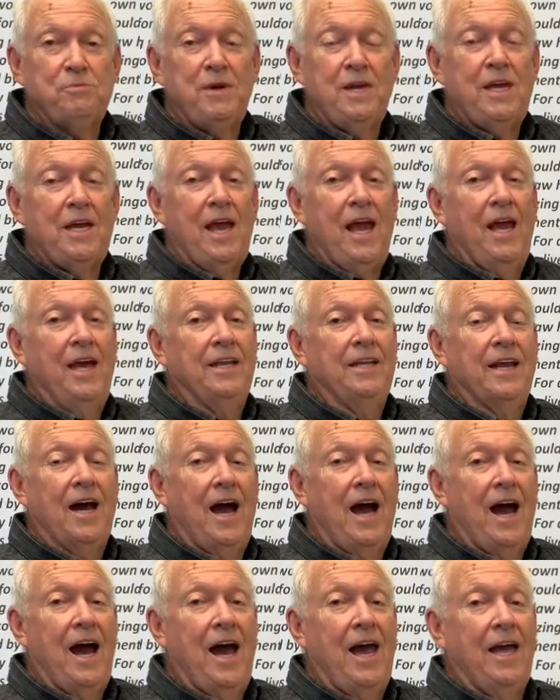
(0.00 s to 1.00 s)
me, and
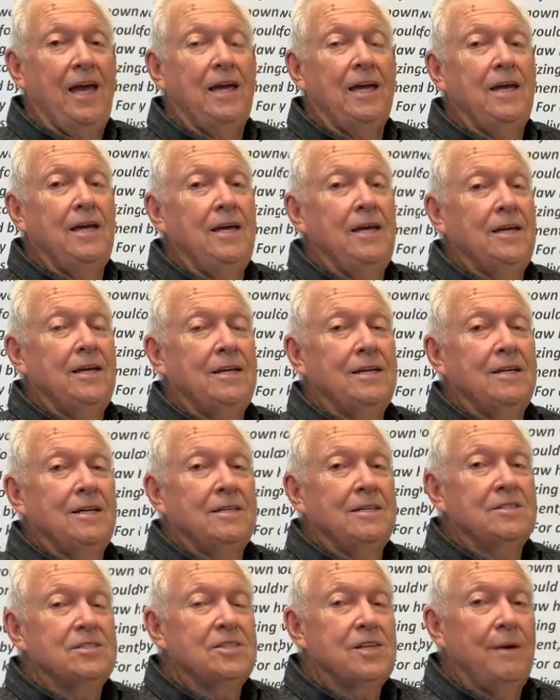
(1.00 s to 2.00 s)
I
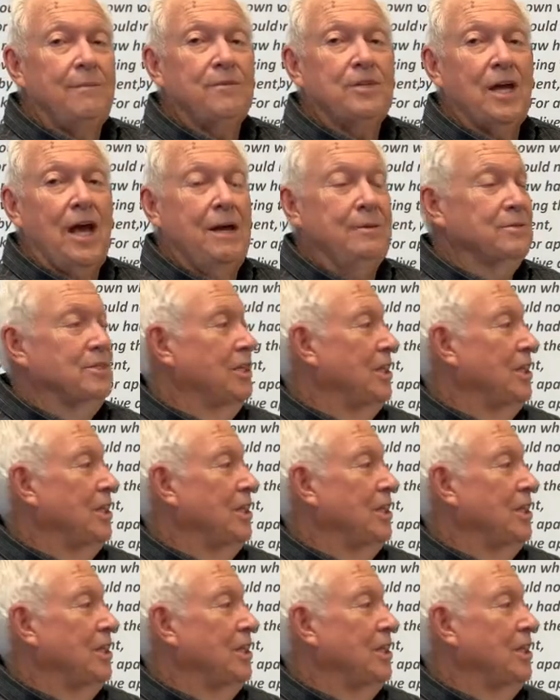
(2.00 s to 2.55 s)
sometimes